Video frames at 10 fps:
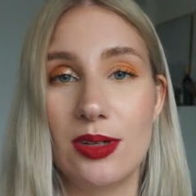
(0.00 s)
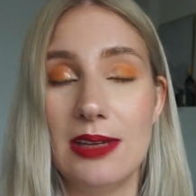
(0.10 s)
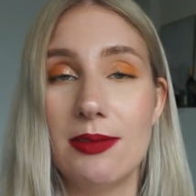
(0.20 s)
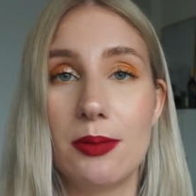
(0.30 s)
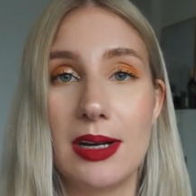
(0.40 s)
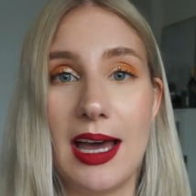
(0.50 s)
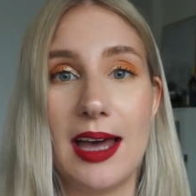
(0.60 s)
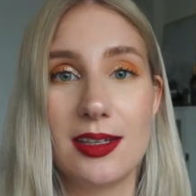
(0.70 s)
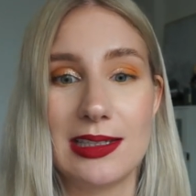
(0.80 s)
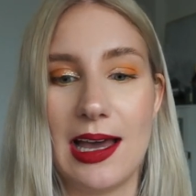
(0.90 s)
Even when I
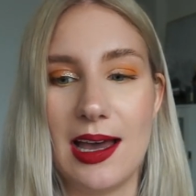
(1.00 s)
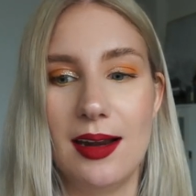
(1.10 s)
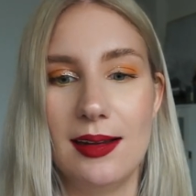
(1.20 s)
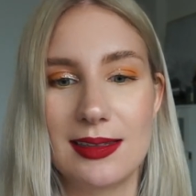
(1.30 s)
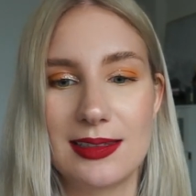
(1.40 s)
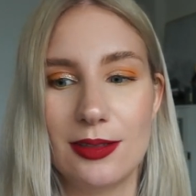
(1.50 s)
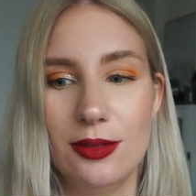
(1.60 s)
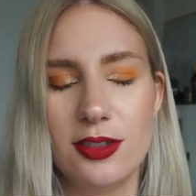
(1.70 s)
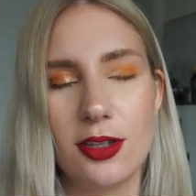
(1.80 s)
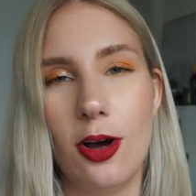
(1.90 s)
had a tan, it's still
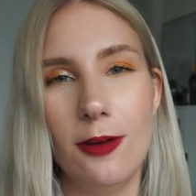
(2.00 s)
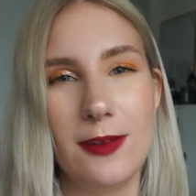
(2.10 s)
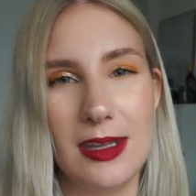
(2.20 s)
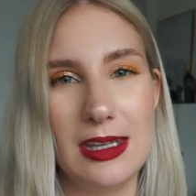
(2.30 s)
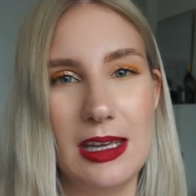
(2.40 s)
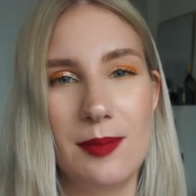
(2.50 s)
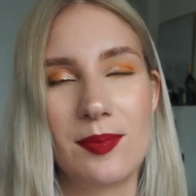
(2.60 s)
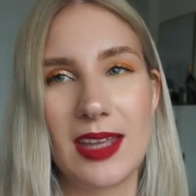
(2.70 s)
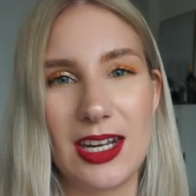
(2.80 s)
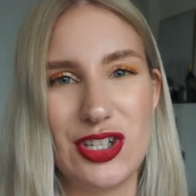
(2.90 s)
just off in the
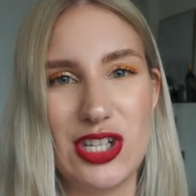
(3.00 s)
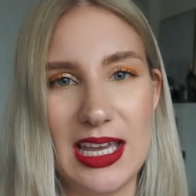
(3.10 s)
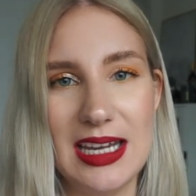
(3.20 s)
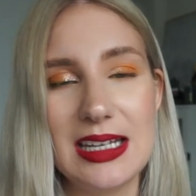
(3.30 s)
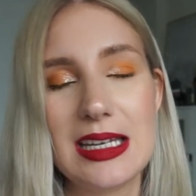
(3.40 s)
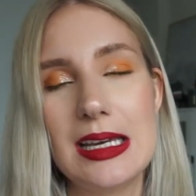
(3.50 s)
kind of shade.